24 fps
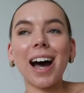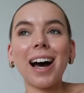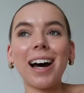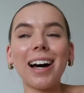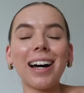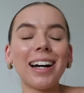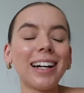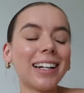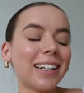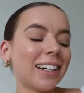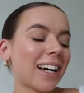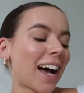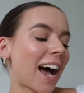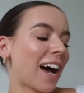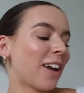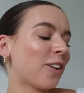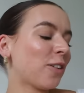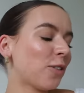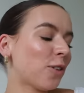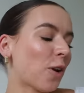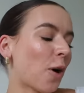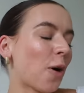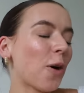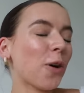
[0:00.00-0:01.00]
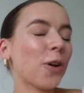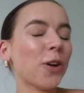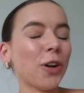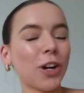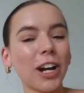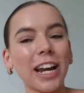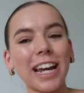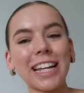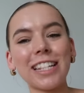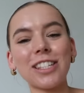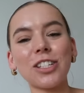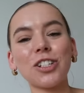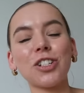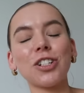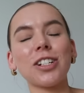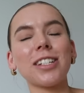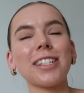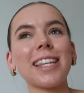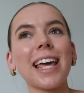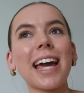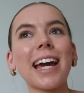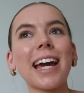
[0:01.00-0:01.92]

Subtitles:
I don't know. It's just